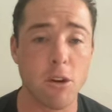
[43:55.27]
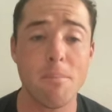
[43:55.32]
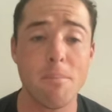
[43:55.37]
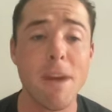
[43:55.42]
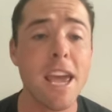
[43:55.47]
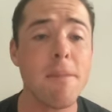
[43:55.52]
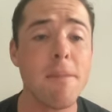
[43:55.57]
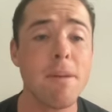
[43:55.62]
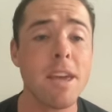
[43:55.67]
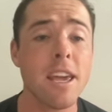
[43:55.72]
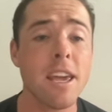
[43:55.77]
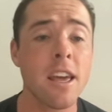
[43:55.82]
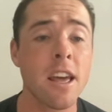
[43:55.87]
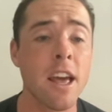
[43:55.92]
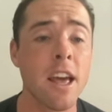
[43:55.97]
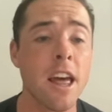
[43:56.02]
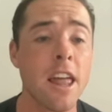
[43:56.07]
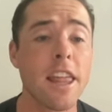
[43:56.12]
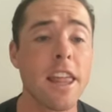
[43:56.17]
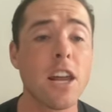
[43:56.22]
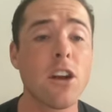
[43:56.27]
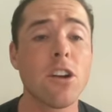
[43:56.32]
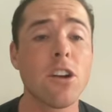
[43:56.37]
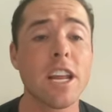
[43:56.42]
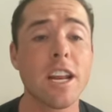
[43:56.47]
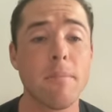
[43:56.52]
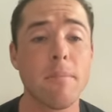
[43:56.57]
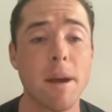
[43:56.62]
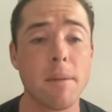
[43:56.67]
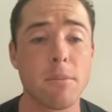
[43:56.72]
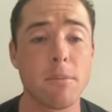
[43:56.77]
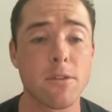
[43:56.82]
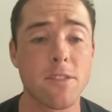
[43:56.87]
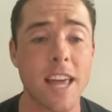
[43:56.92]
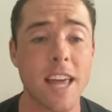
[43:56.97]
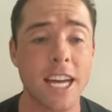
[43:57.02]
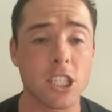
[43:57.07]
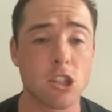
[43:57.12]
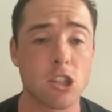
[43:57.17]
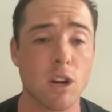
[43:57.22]
and maybe They don't need a member of
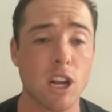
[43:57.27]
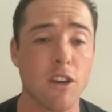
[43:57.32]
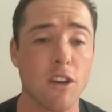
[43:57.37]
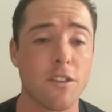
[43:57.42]
that trio.